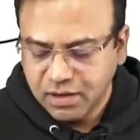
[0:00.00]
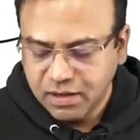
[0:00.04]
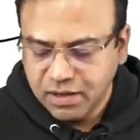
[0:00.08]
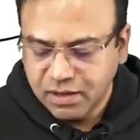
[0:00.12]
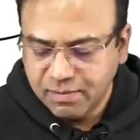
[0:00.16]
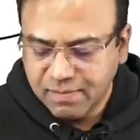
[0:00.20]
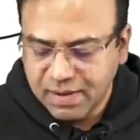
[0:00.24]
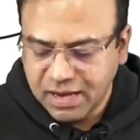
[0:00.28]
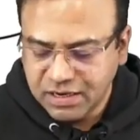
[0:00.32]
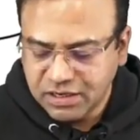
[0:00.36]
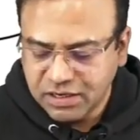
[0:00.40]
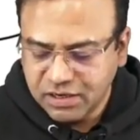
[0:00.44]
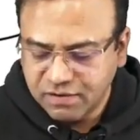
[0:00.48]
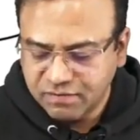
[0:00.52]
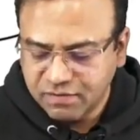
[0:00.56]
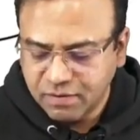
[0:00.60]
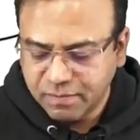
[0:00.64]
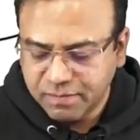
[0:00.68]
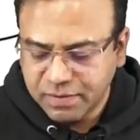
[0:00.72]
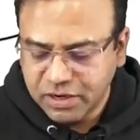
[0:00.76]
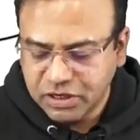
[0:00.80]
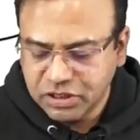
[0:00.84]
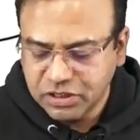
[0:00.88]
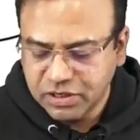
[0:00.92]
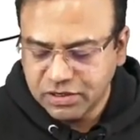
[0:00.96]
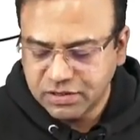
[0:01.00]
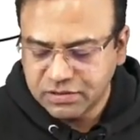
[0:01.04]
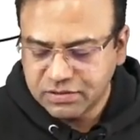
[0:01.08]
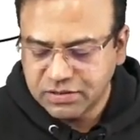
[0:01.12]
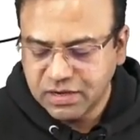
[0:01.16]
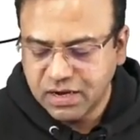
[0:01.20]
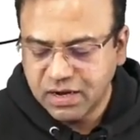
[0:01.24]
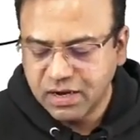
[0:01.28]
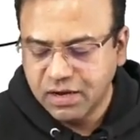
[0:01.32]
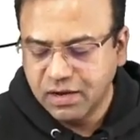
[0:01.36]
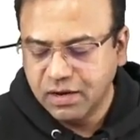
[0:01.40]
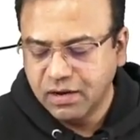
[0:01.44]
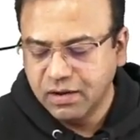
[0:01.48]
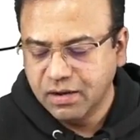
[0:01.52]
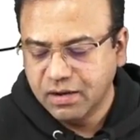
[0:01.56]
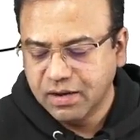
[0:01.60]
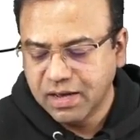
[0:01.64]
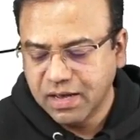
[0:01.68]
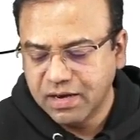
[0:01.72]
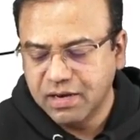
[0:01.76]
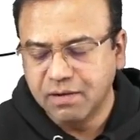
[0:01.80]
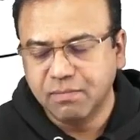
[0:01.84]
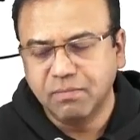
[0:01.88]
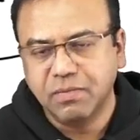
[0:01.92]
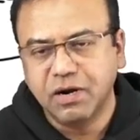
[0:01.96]
Imagine if the pressure is high,
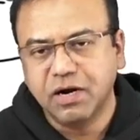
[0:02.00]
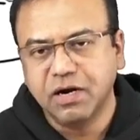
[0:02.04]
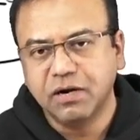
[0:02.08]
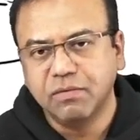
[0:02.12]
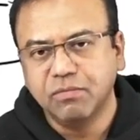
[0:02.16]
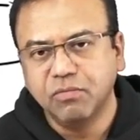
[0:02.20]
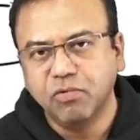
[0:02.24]
can the blood